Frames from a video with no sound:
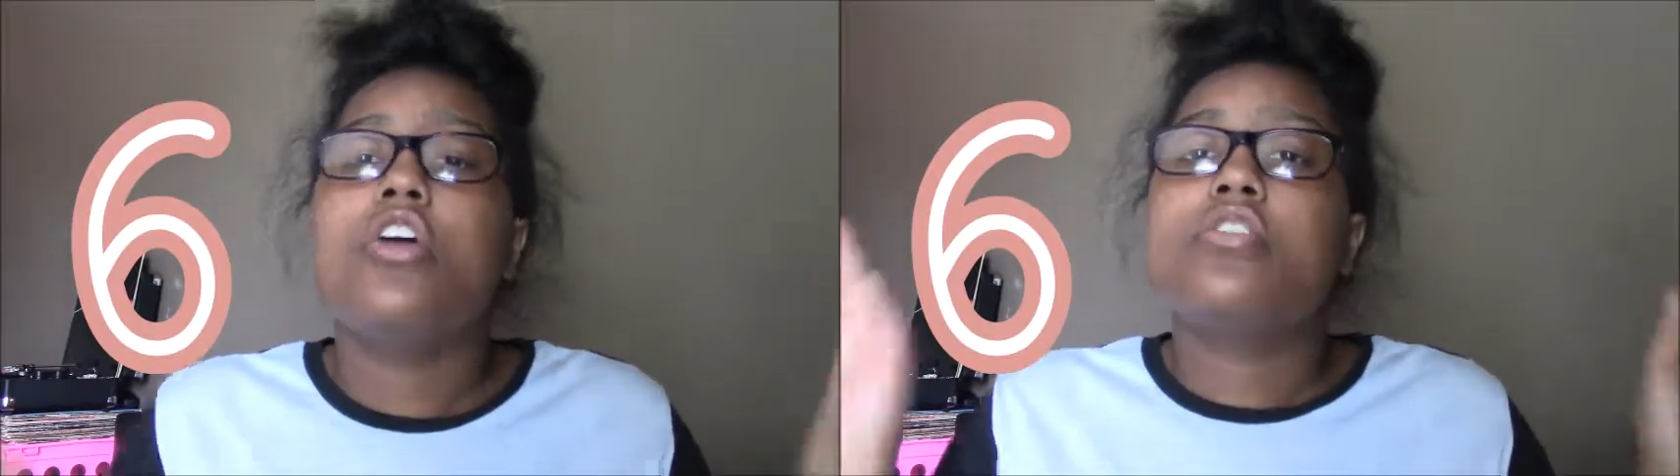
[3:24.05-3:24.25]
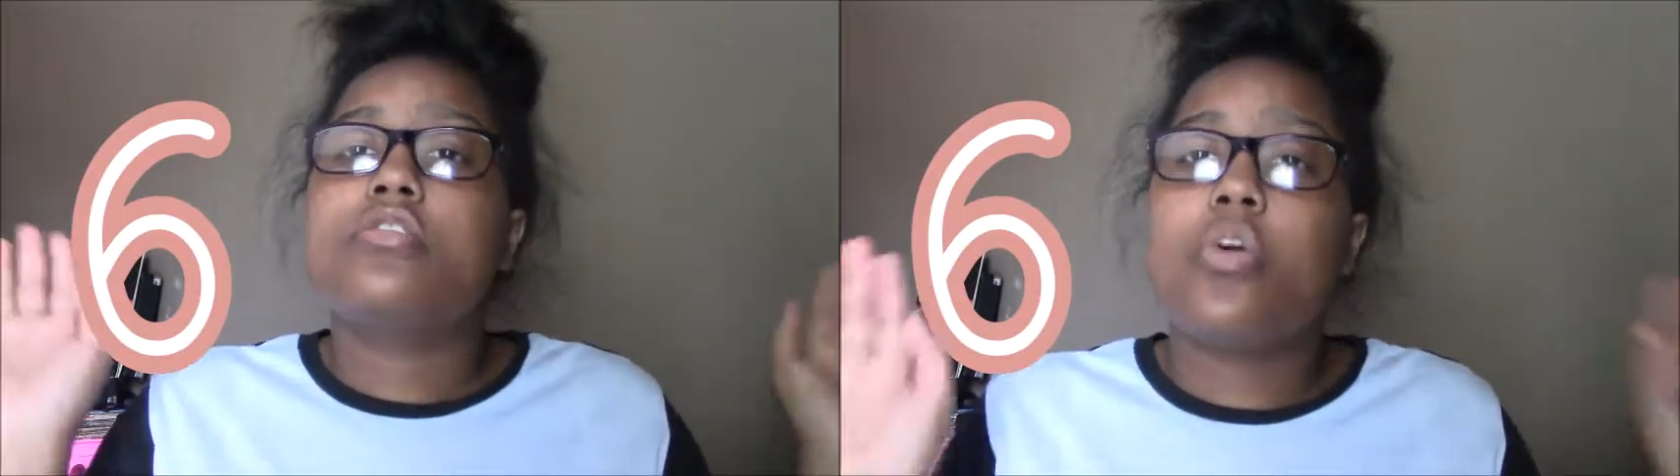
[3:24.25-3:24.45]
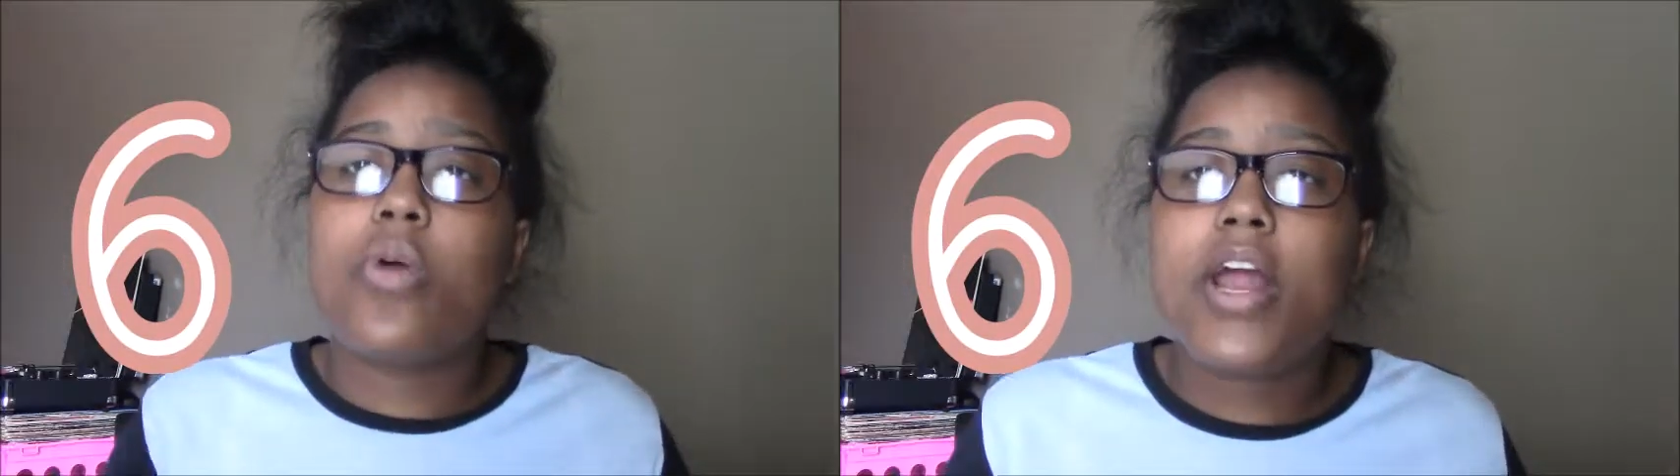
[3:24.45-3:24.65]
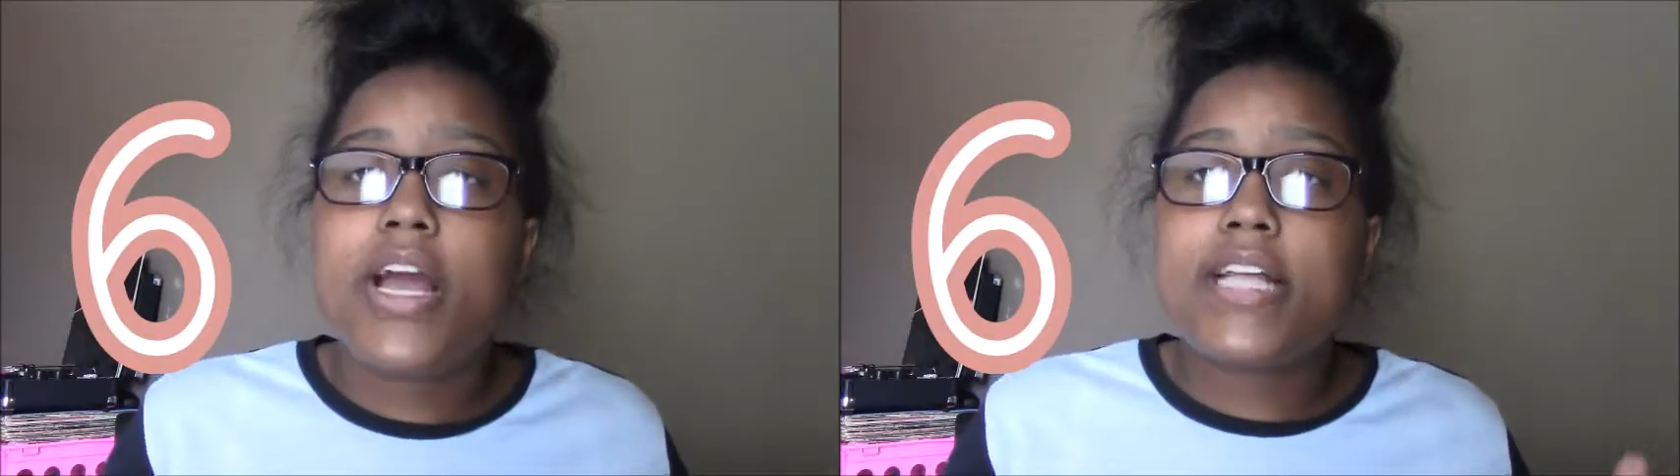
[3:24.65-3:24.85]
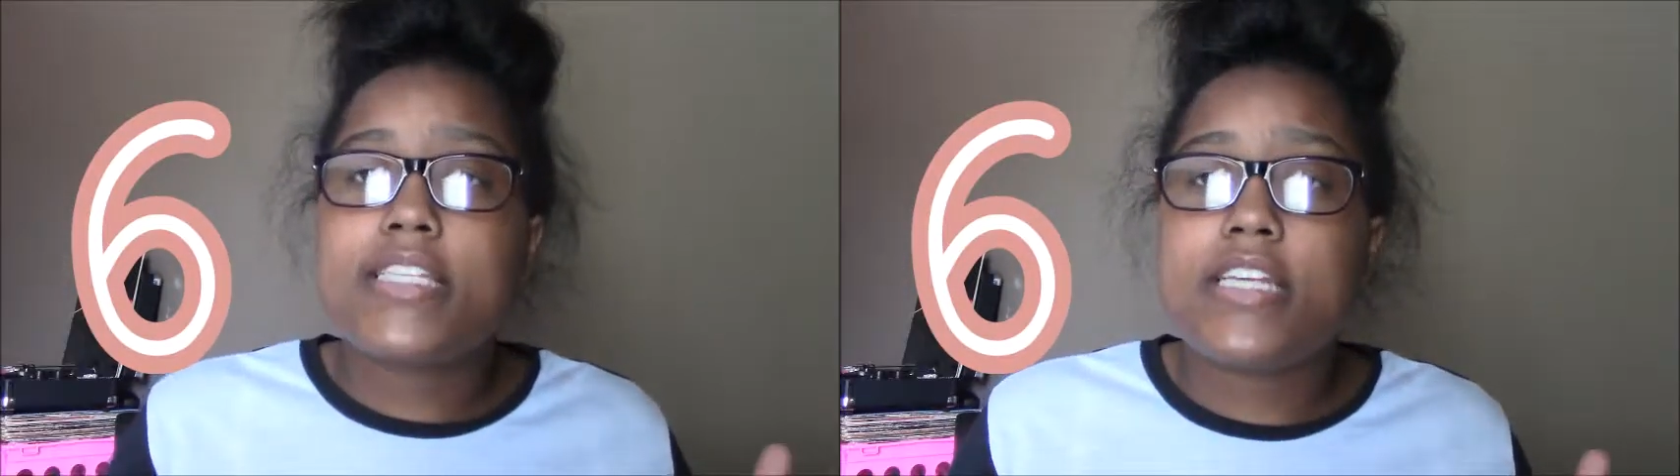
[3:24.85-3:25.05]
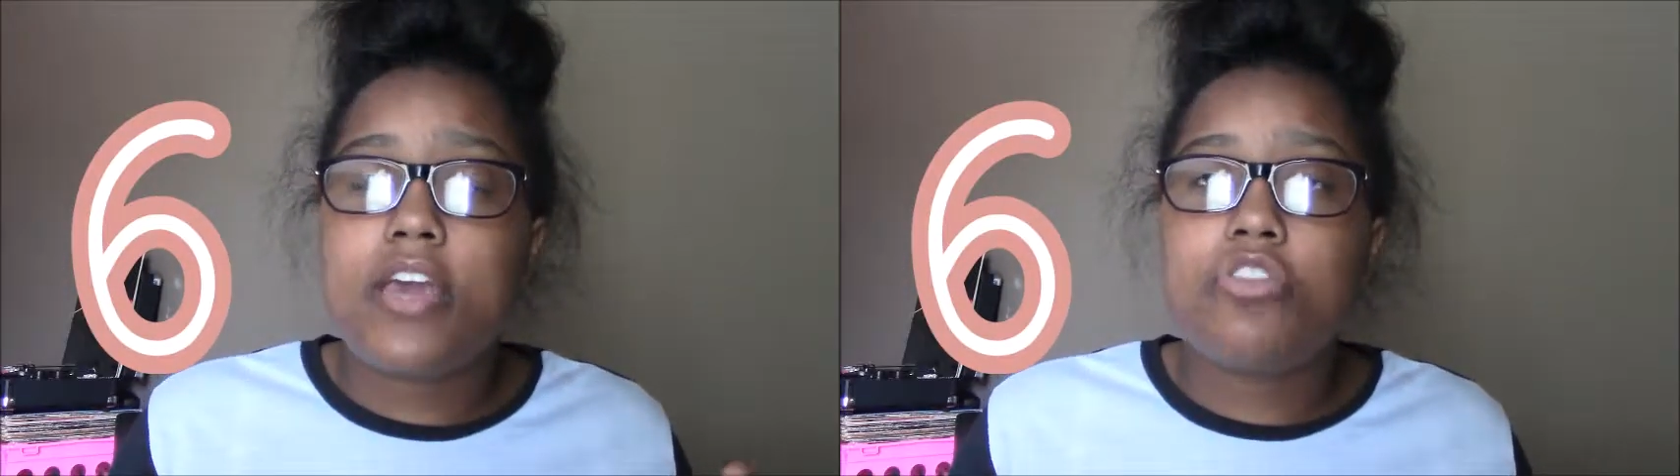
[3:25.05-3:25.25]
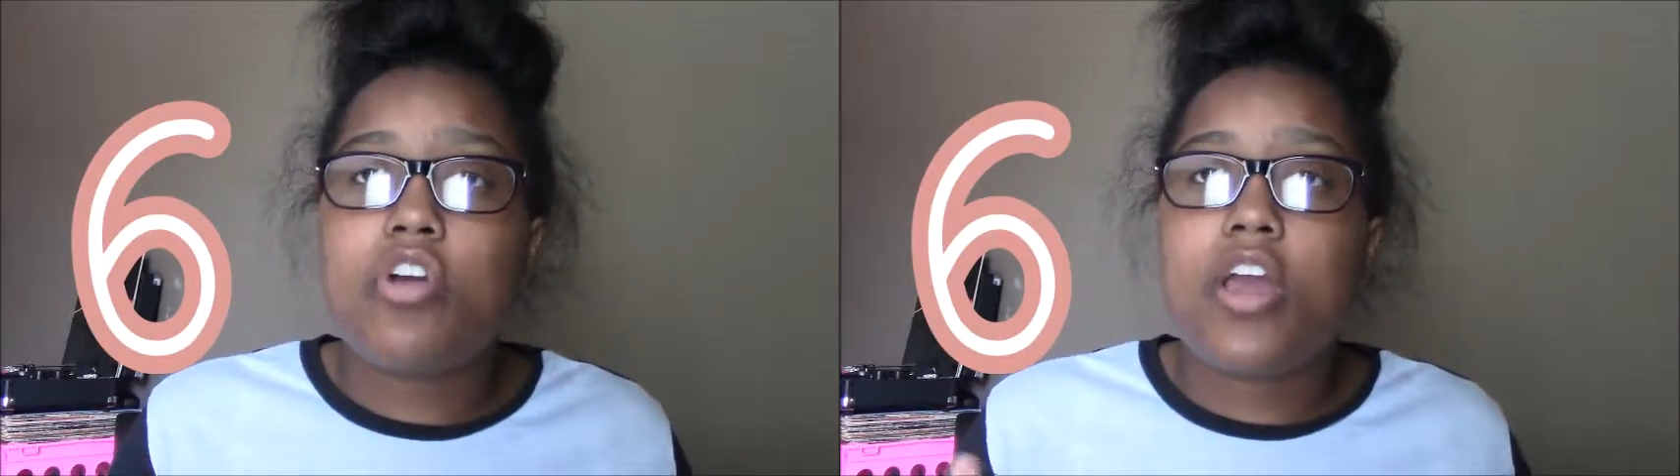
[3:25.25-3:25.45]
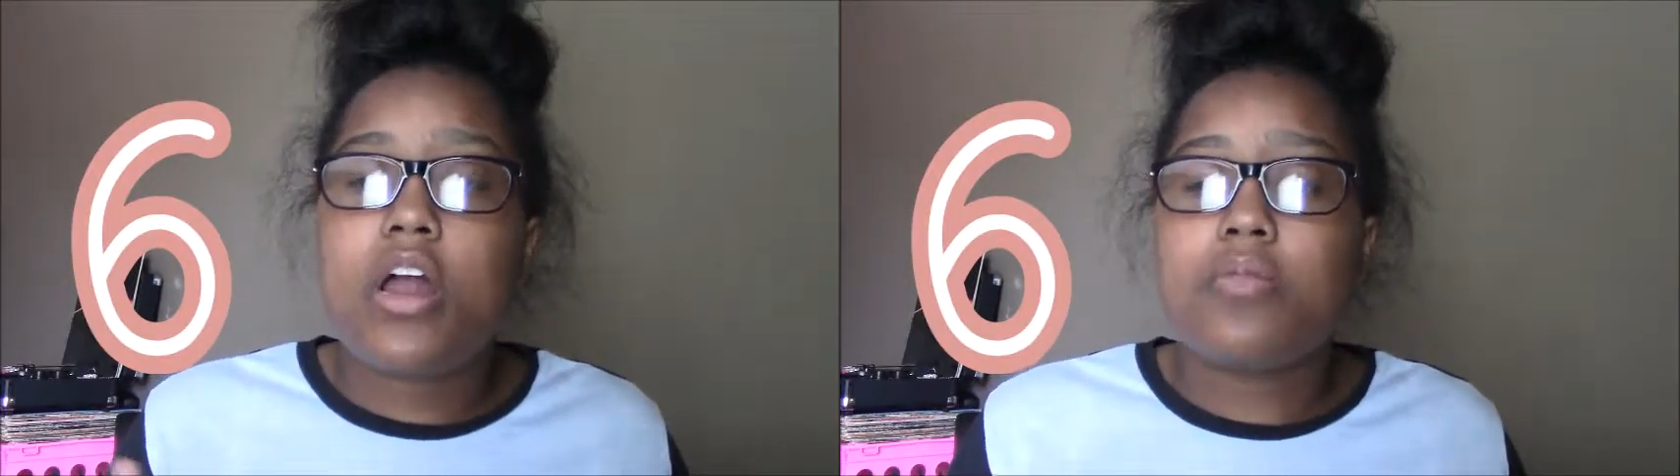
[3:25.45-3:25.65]
So when I got to 9th
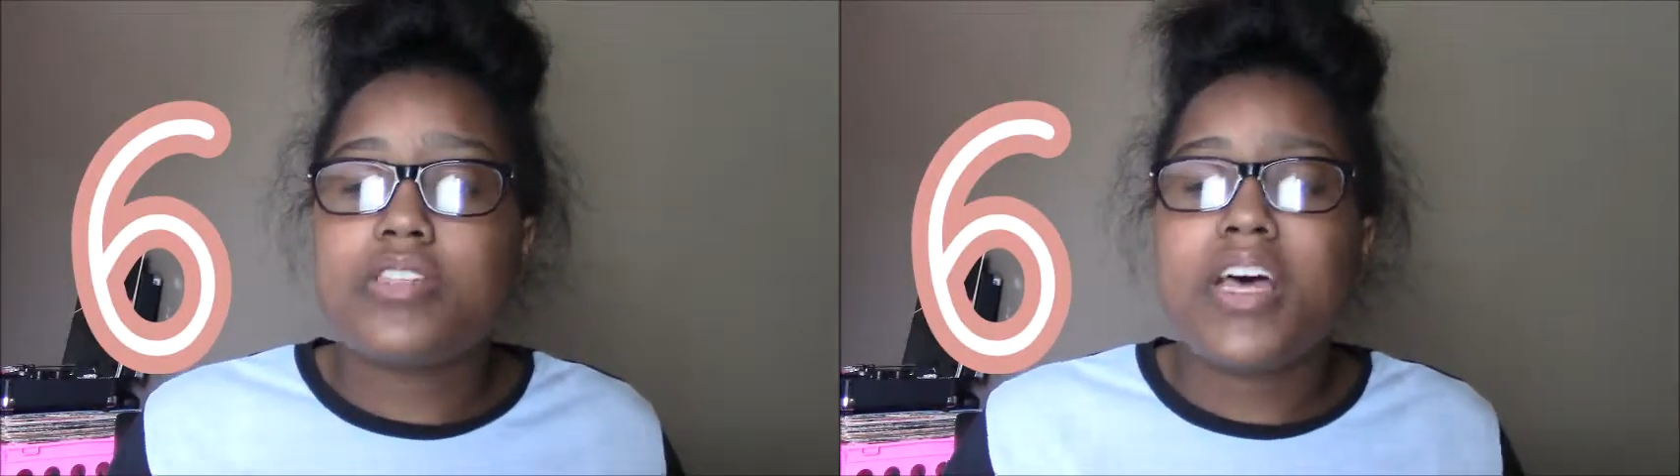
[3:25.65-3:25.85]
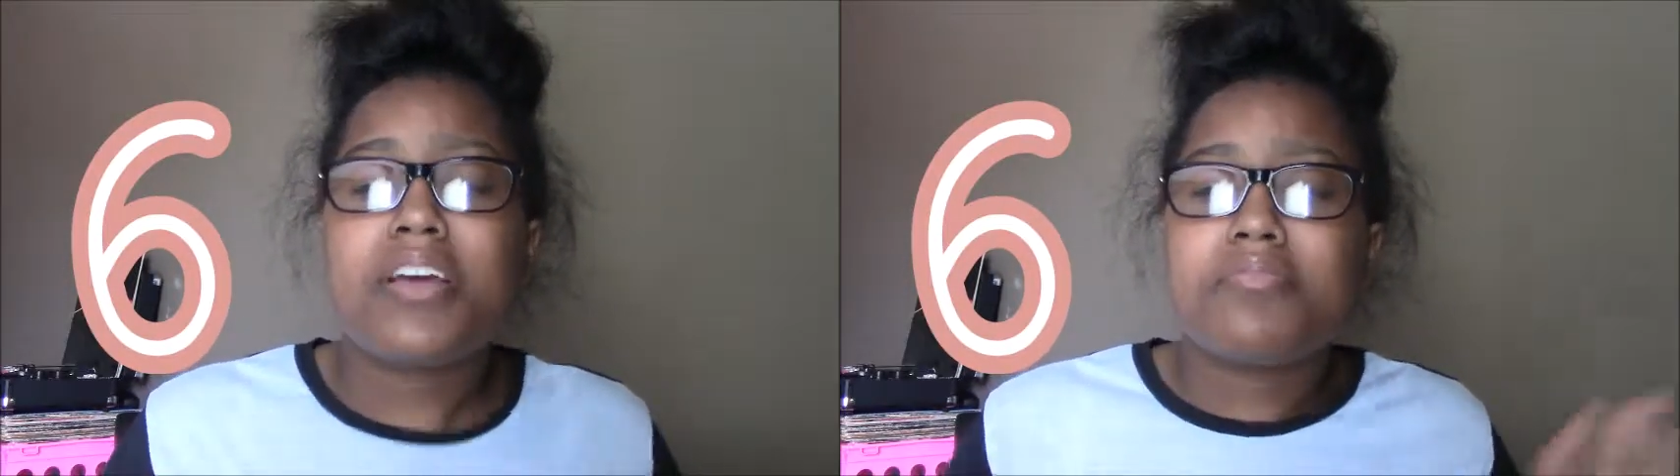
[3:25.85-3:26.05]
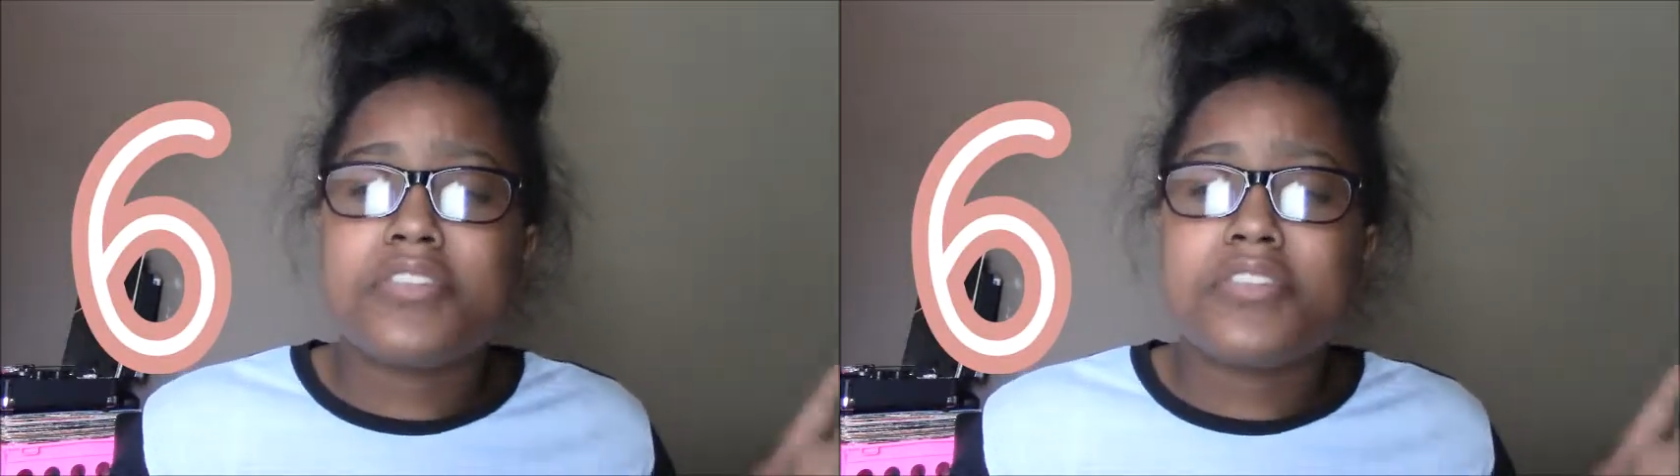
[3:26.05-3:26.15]
grade, I was like,